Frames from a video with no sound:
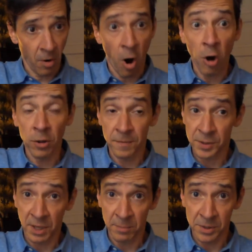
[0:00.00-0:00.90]
all of the
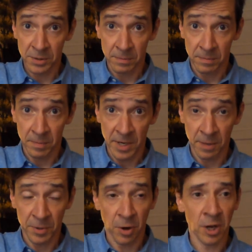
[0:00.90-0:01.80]
statements
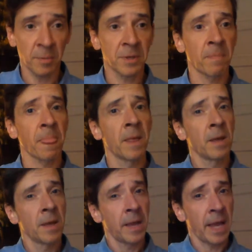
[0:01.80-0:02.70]
making up the argument,
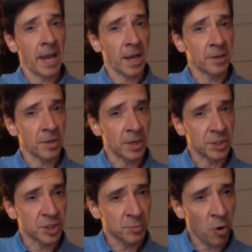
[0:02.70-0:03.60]
and a
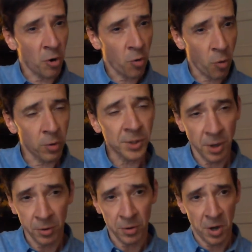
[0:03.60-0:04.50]
small
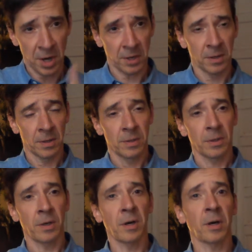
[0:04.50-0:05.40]
horizontal line
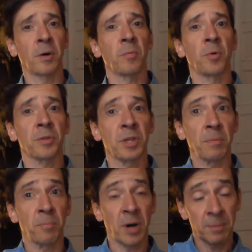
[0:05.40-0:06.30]
with the
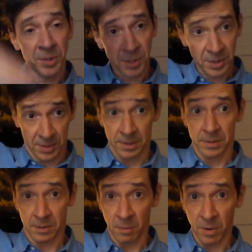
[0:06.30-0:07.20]
premises
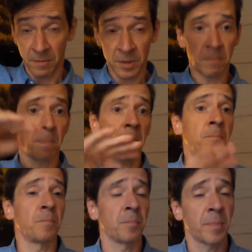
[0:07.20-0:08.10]
above it,
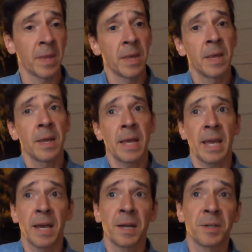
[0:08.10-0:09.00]

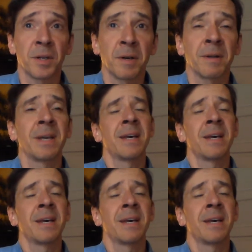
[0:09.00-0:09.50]
and